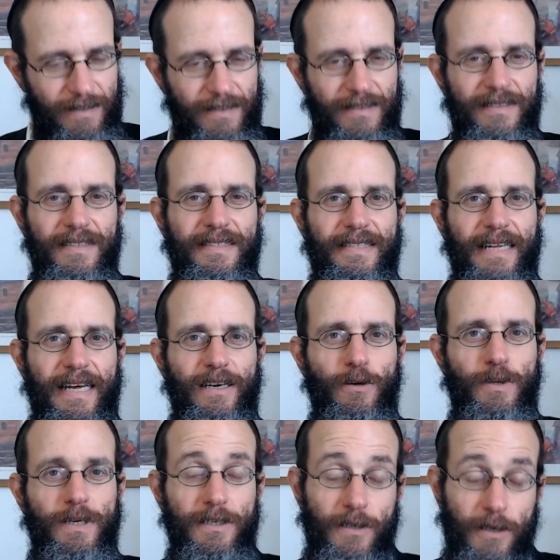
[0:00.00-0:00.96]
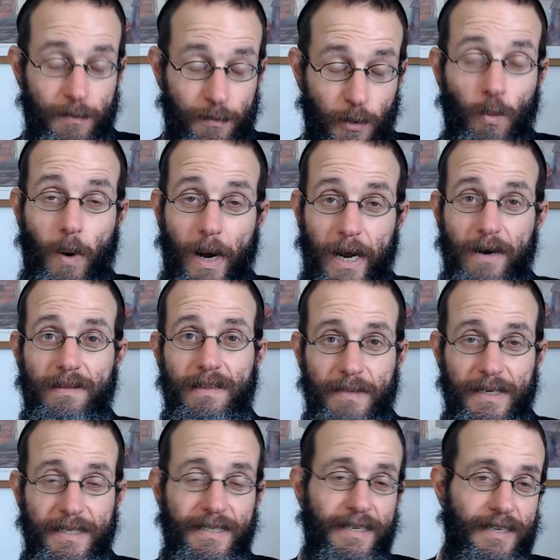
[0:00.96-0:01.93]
say who it is. You can put wine on the matzah.